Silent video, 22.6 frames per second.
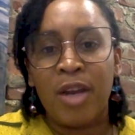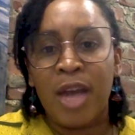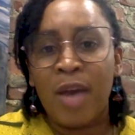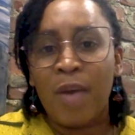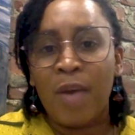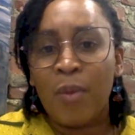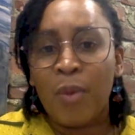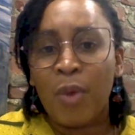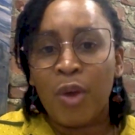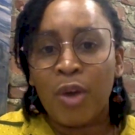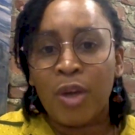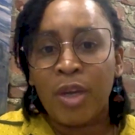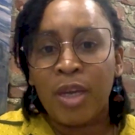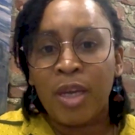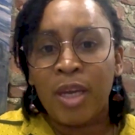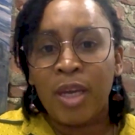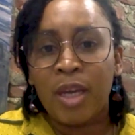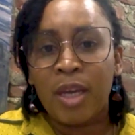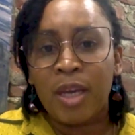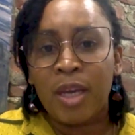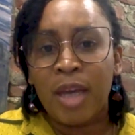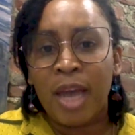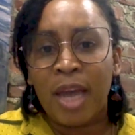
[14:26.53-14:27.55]

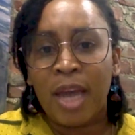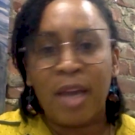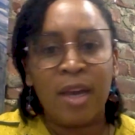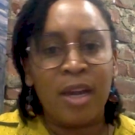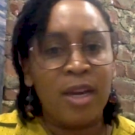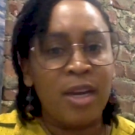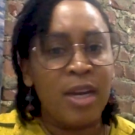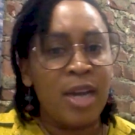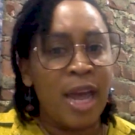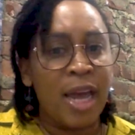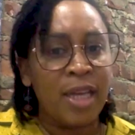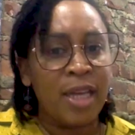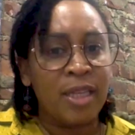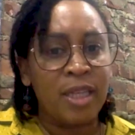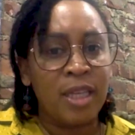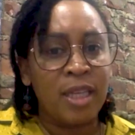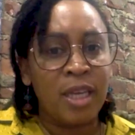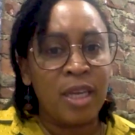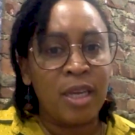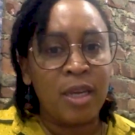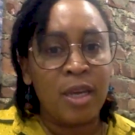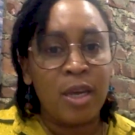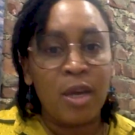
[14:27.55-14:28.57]
networking and
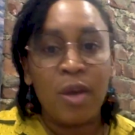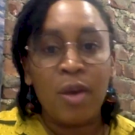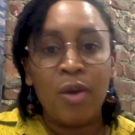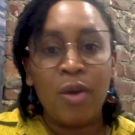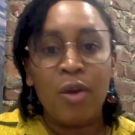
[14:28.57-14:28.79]
connecting